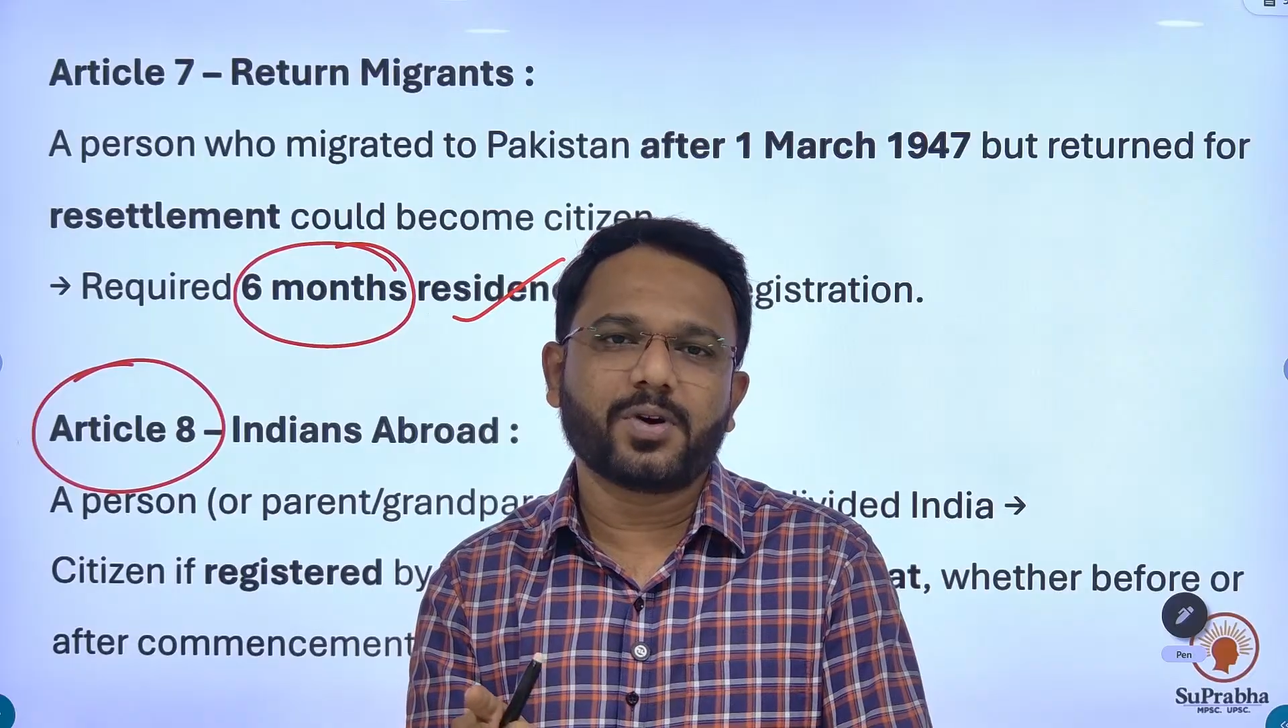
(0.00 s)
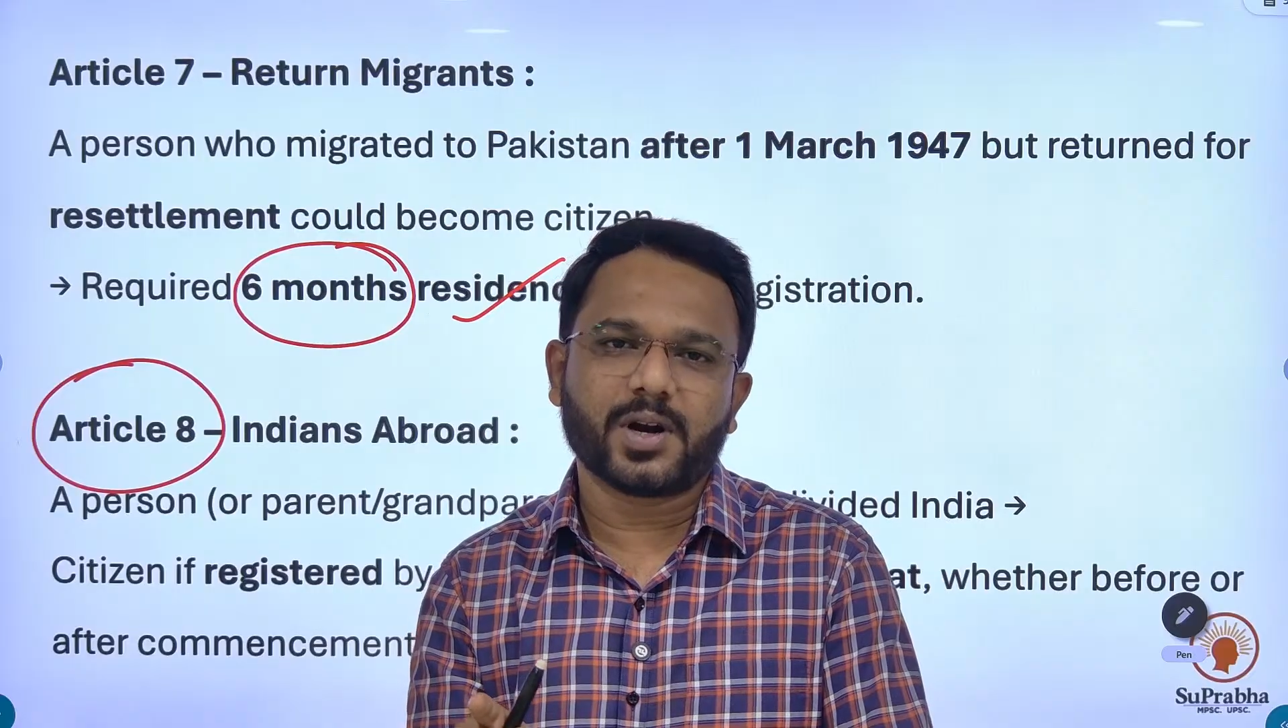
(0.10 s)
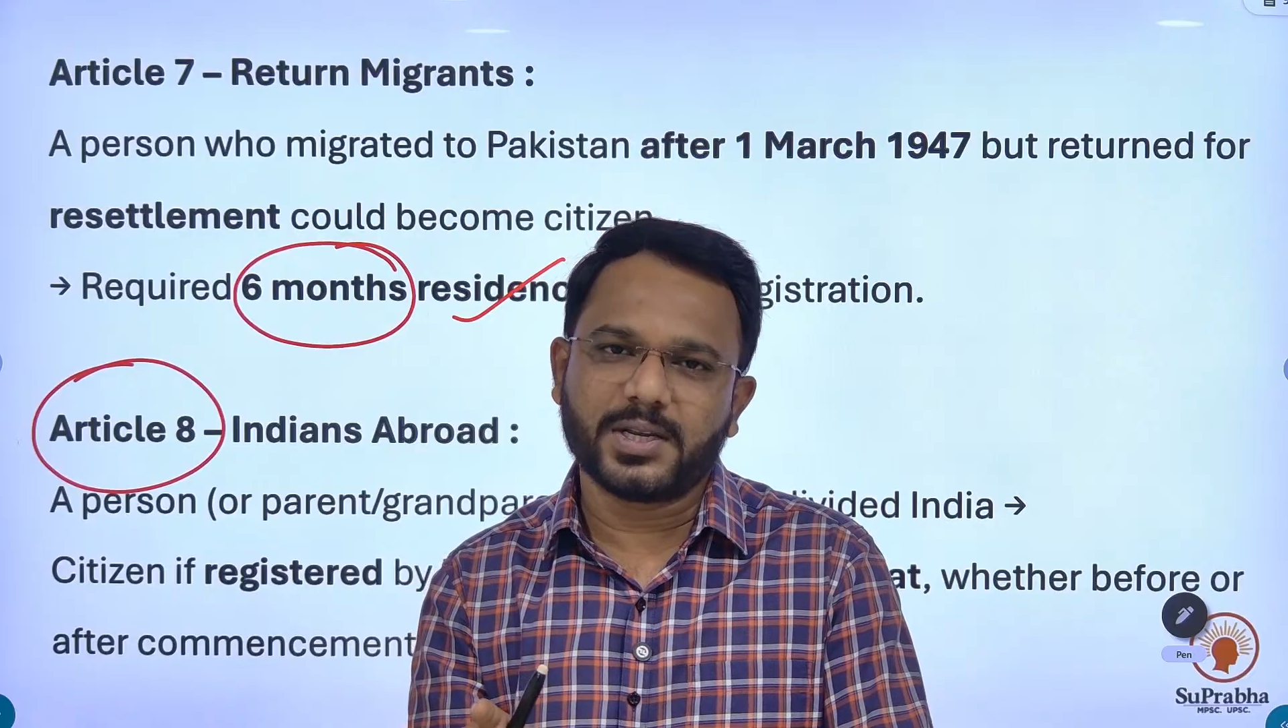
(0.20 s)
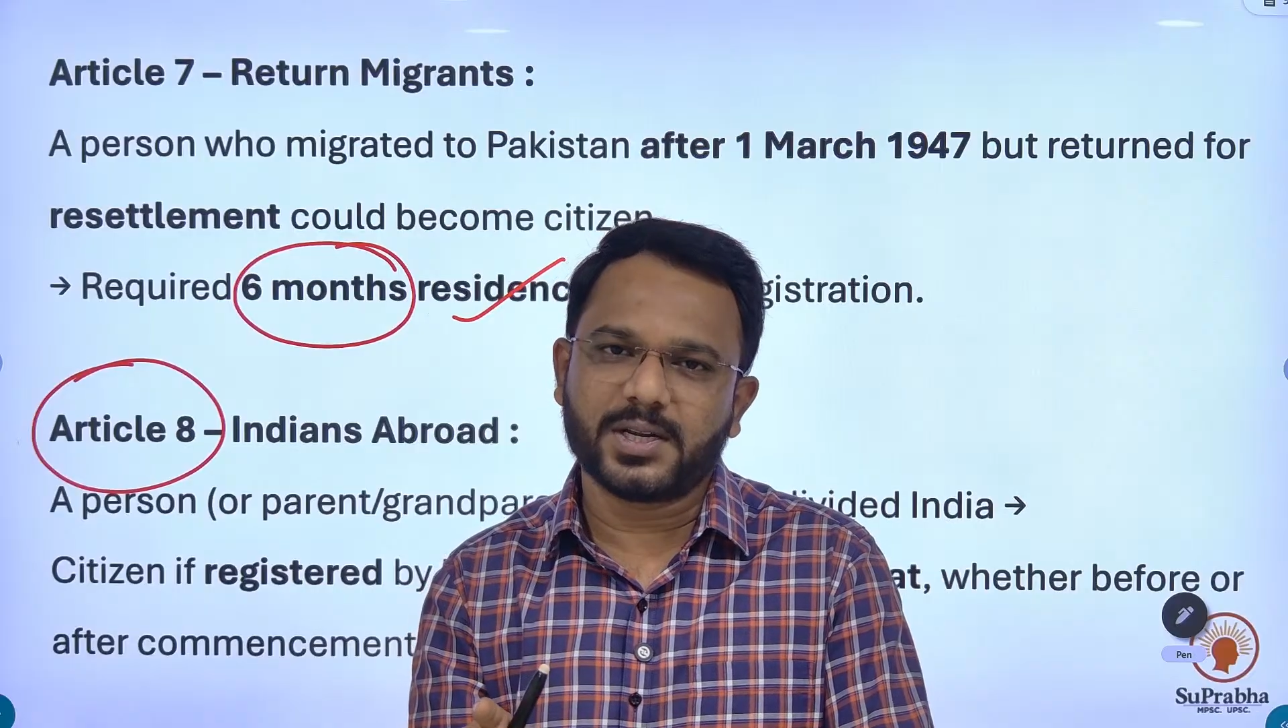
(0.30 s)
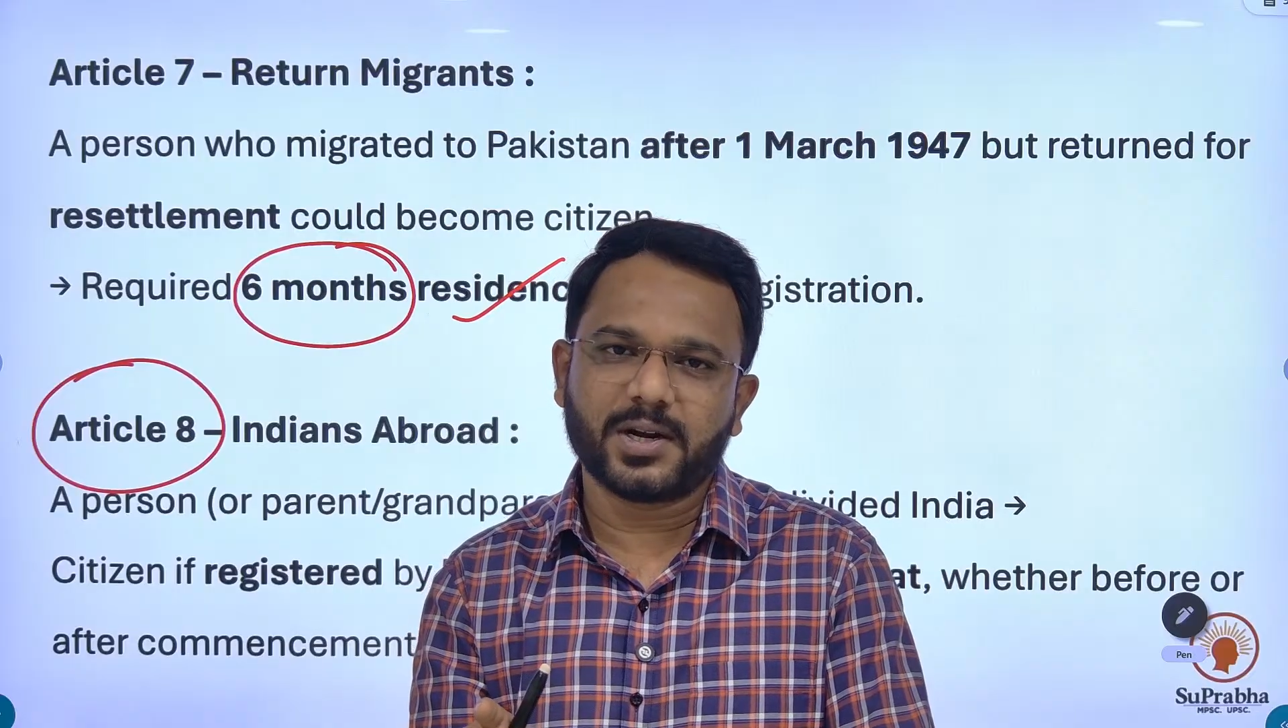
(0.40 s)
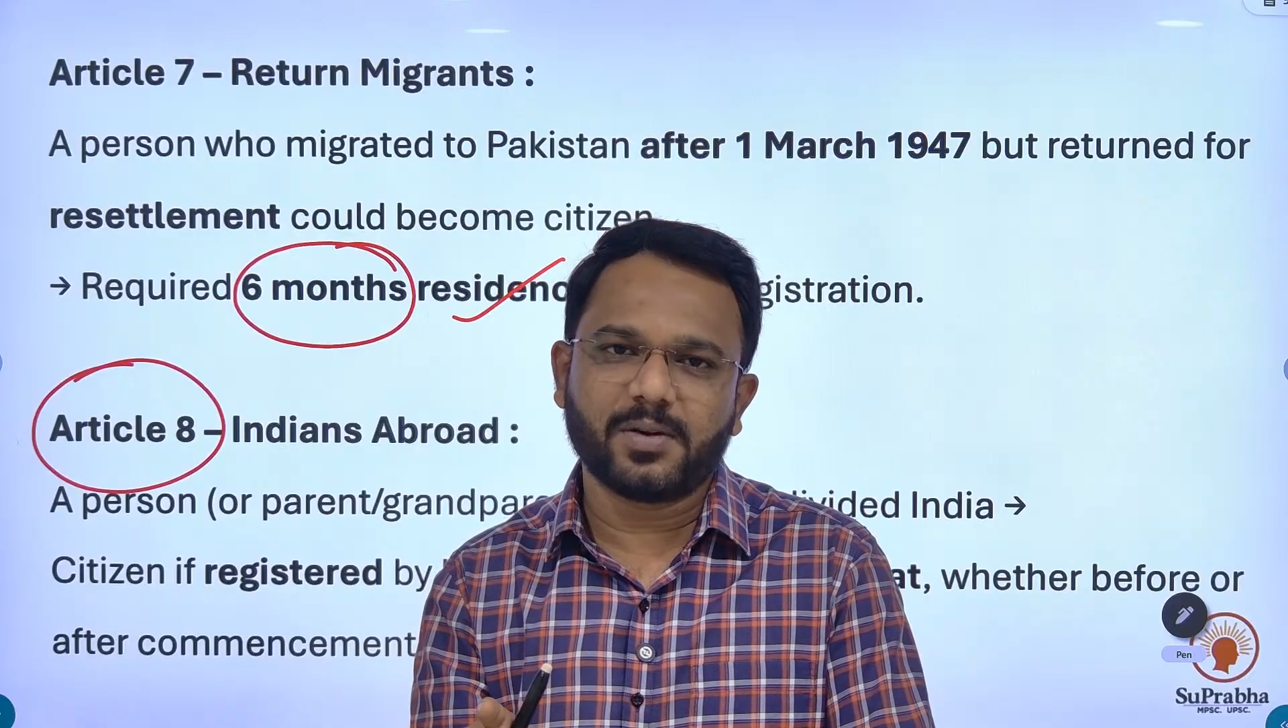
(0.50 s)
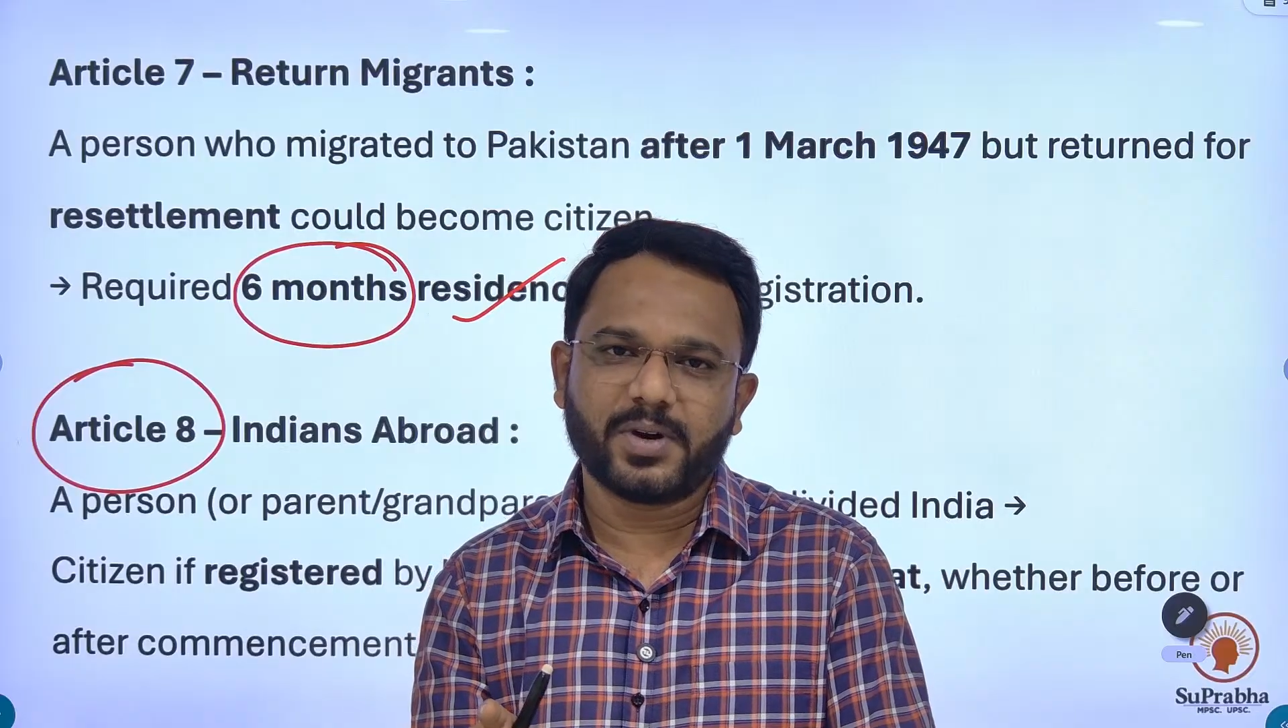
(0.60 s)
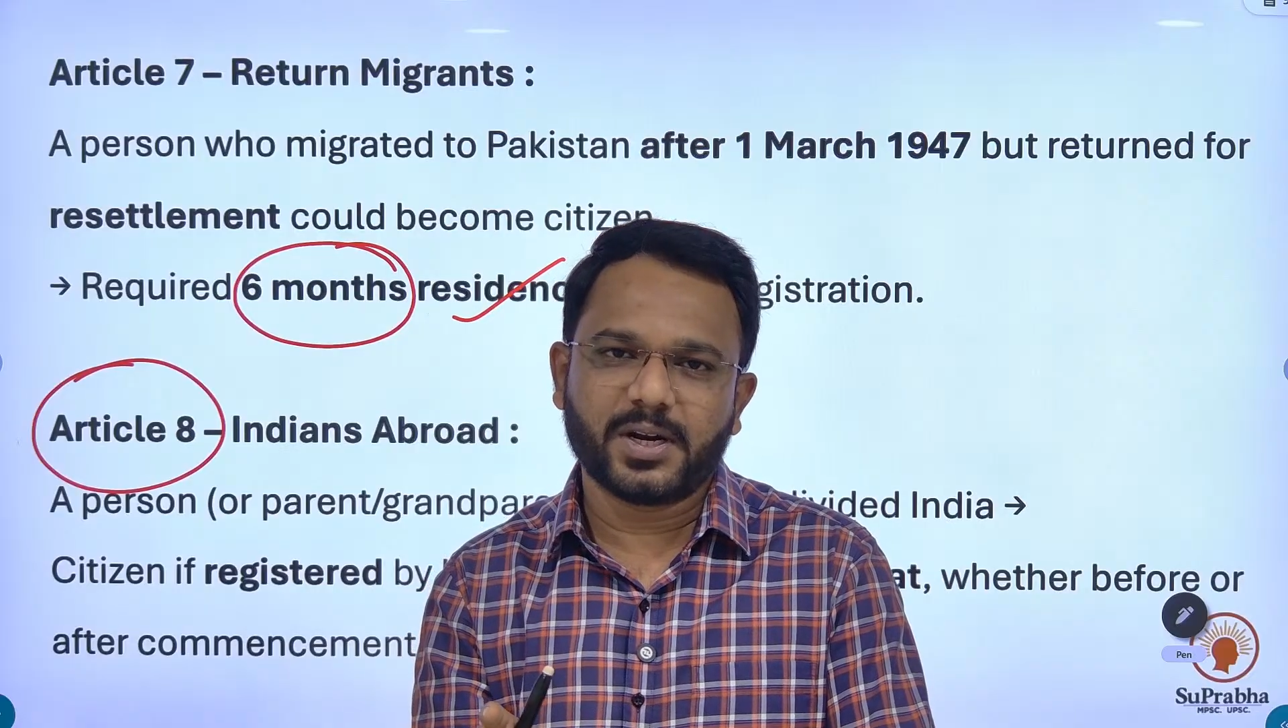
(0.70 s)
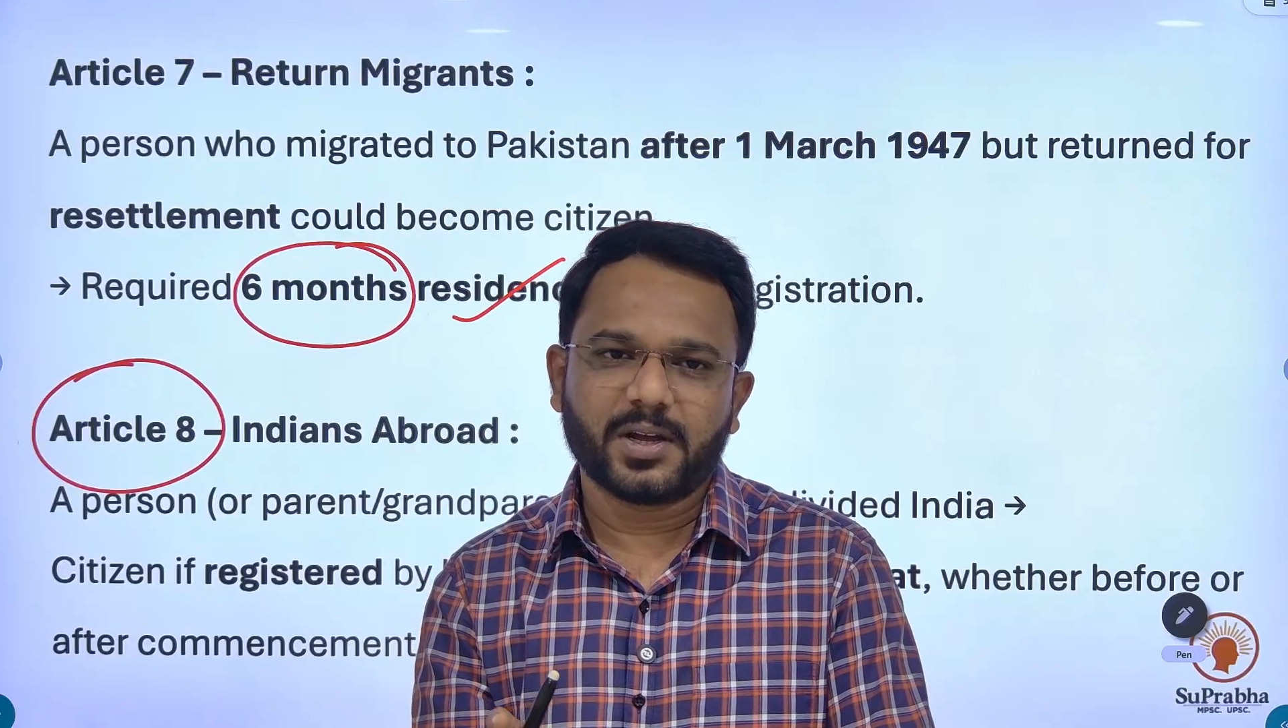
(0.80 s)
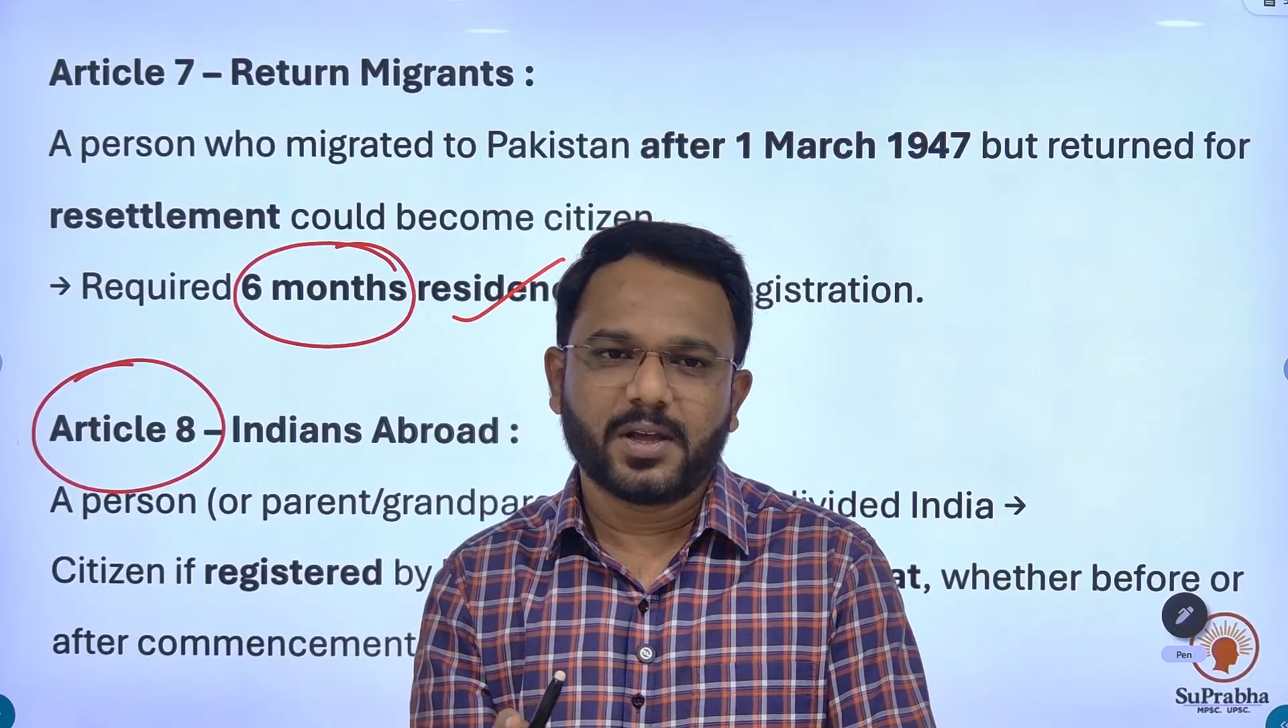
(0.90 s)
resettlement.